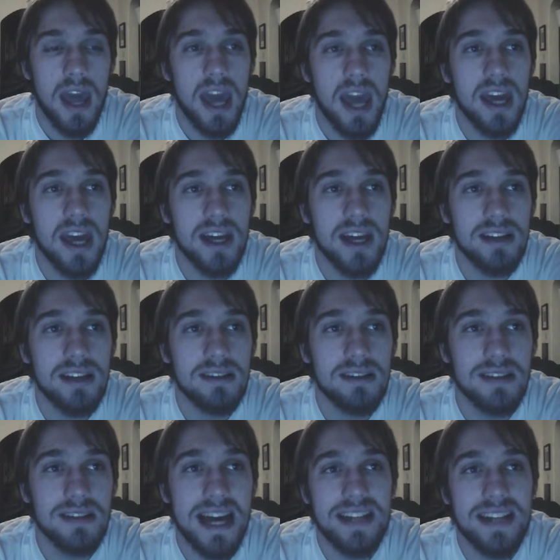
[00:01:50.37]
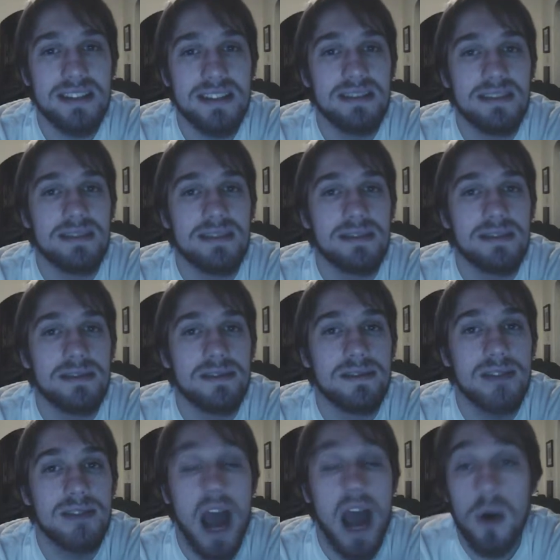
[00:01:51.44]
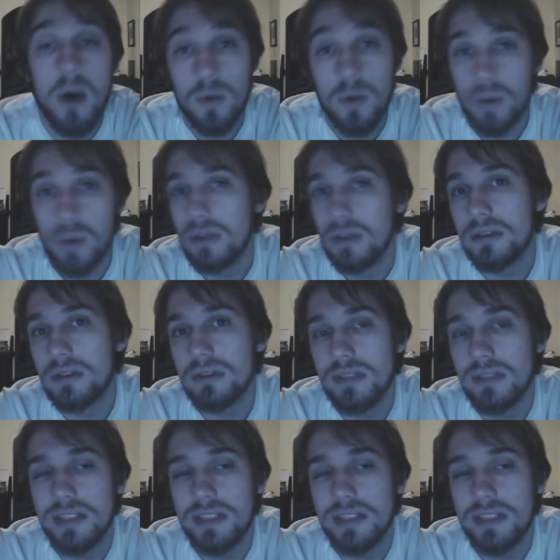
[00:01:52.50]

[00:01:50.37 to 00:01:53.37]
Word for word: And that is our world.